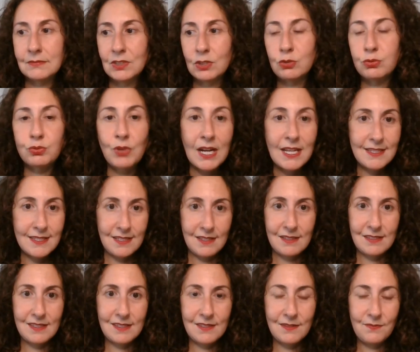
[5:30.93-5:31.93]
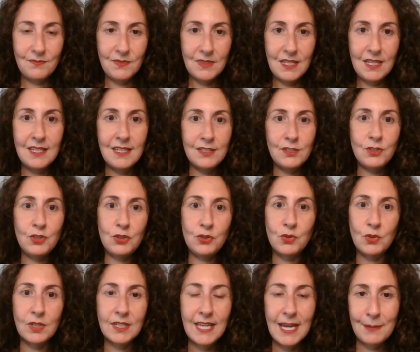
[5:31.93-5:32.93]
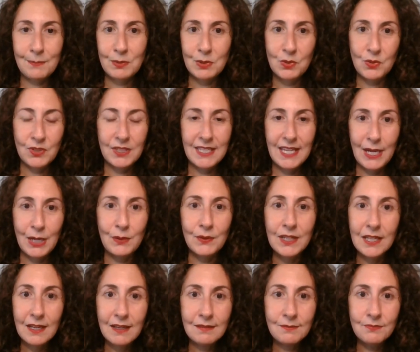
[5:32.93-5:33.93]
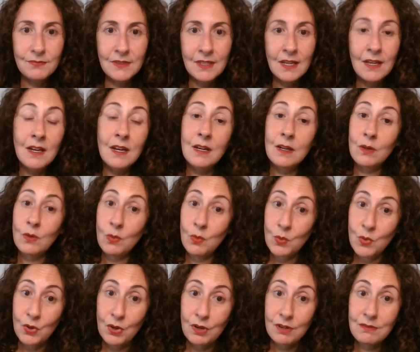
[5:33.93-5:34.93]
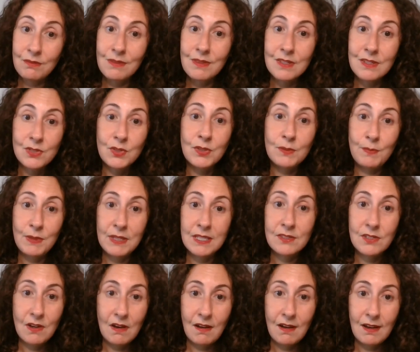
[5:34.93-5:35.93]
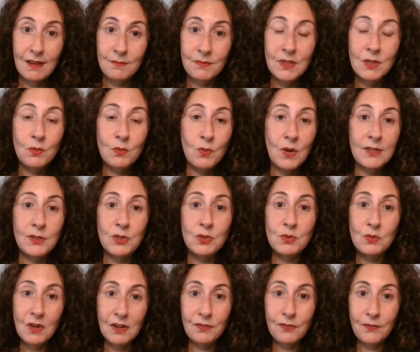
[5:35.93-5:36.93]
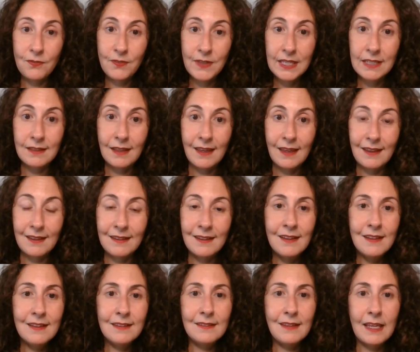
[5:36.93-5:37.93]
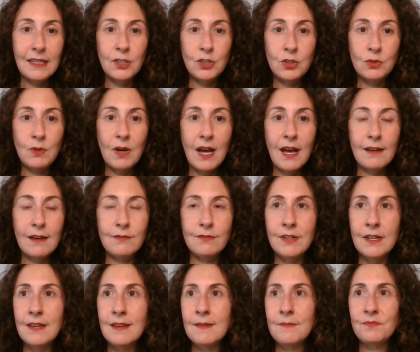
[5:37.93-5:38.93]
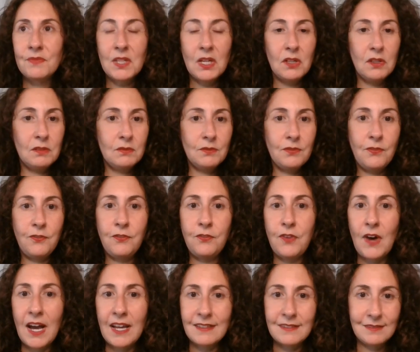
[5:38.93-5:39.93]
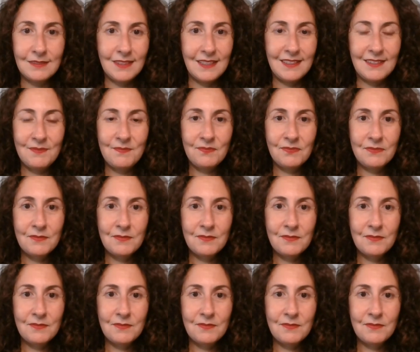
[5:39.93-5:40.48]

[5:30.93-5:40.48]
crisis in your Capricorn area, or this could be a time when you are feeling like you have finally